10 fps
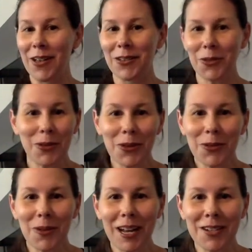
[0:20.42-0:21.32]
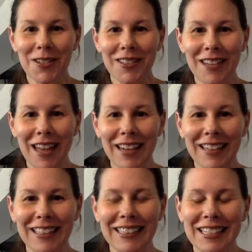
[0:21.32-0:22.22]
So who knows what I just said?
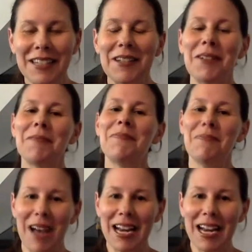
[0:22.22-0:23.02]
My